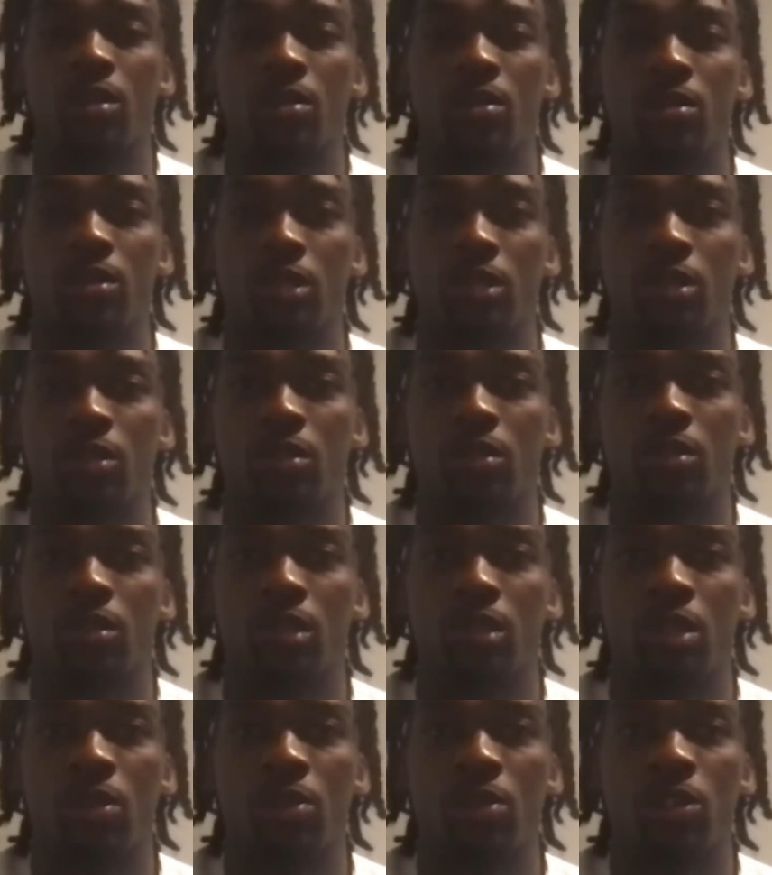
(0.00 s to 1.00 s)
So
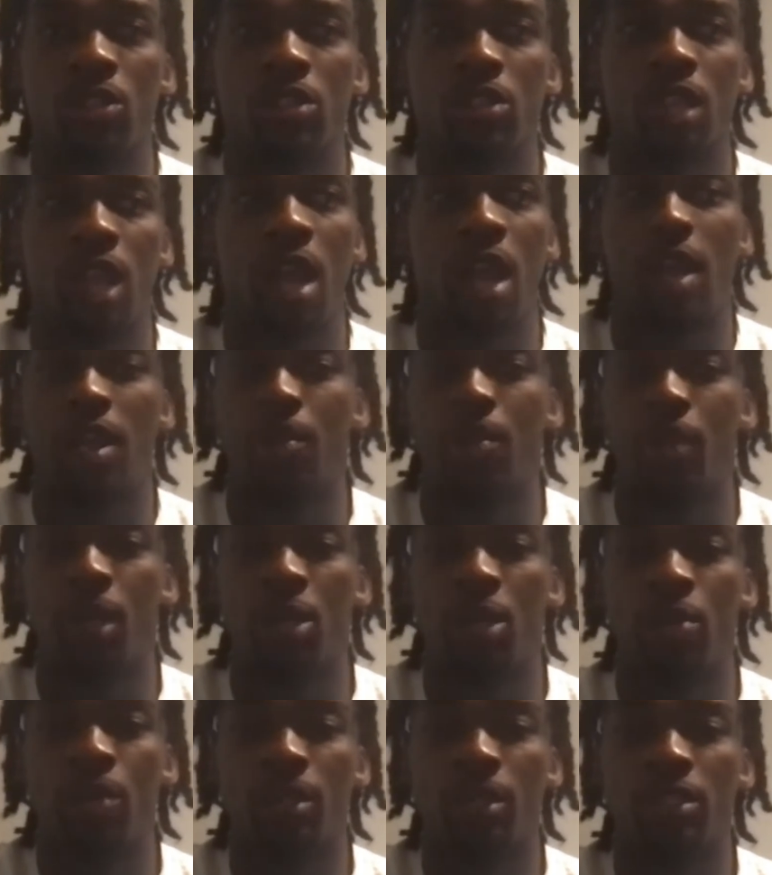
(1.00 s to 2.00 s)
it was just I had to bet
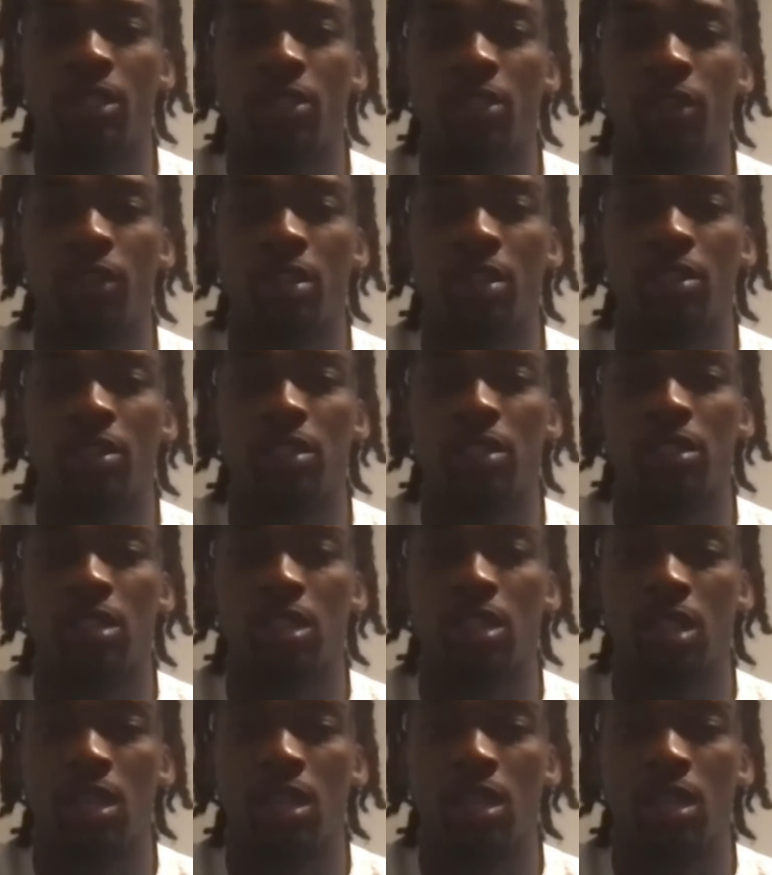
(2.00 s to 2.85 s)
on myself, honestly.